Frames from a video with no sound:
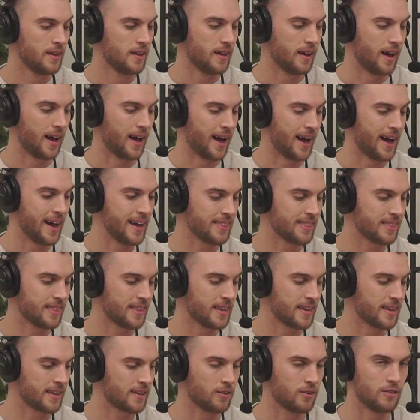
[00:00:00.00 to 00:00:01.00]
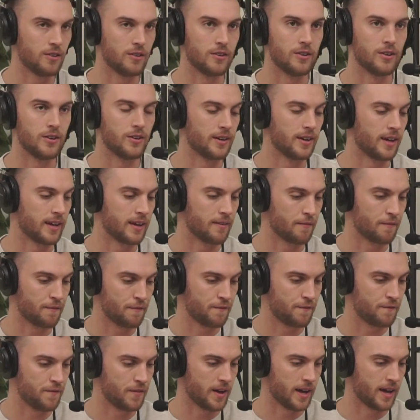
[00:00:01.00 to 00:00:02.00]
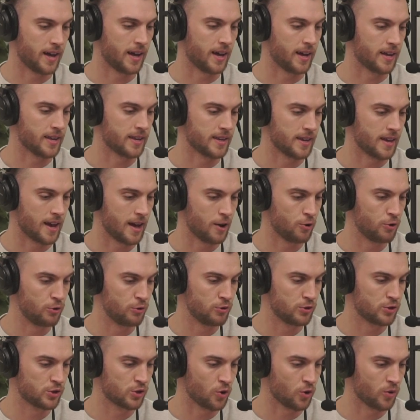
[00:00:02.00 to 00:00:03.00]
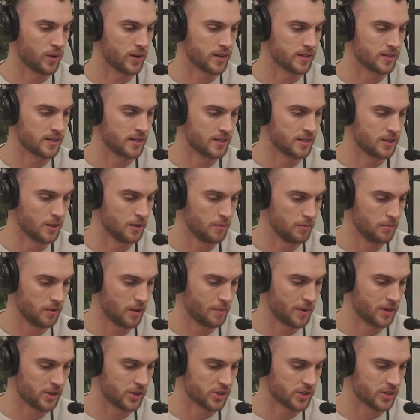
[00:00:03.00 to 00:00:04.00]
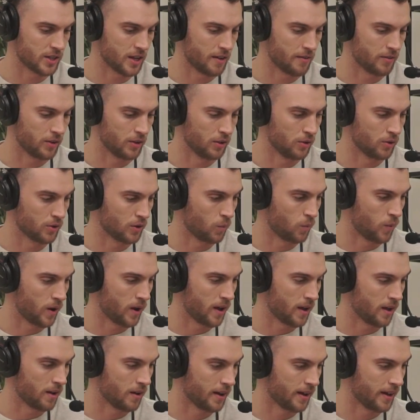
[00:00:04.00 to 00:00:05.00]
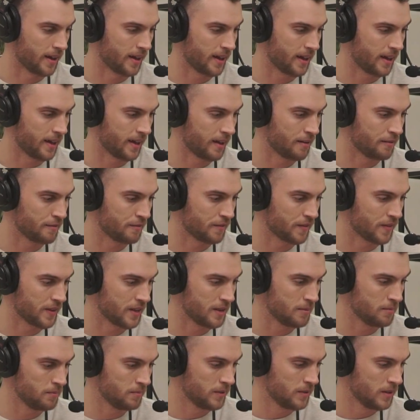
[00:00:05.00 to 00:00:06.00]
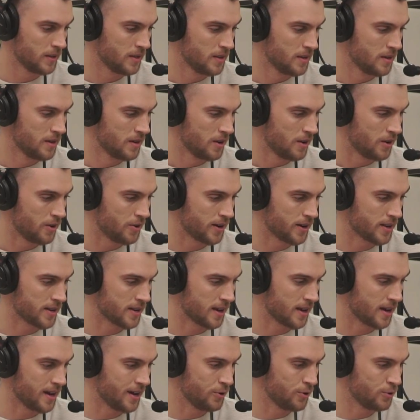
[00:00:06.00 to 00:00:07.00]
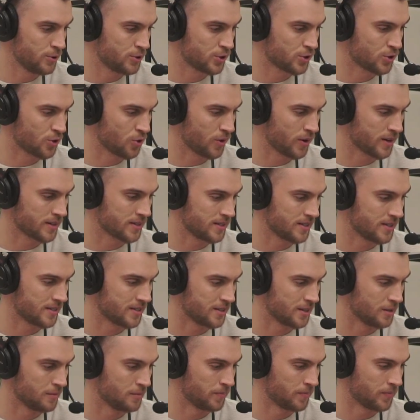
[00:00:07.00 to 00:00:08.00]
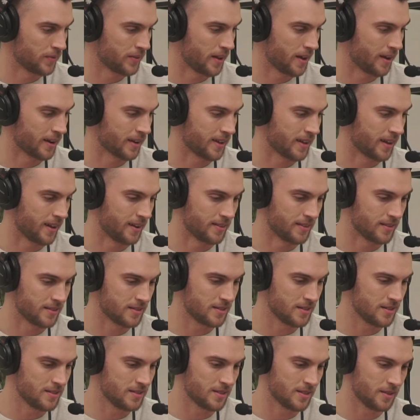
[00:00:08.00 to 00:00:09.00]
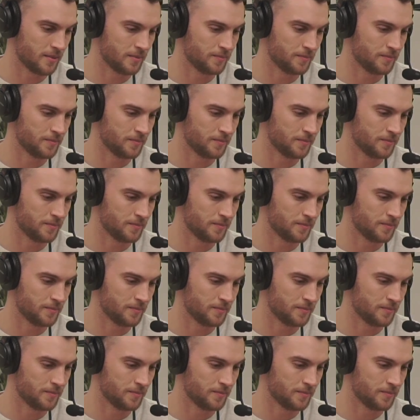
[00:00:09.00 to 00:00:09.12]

I think on Yahoo scoring system, let me just have a look at where I have him. On a Yahoo scoring system, now again, this is,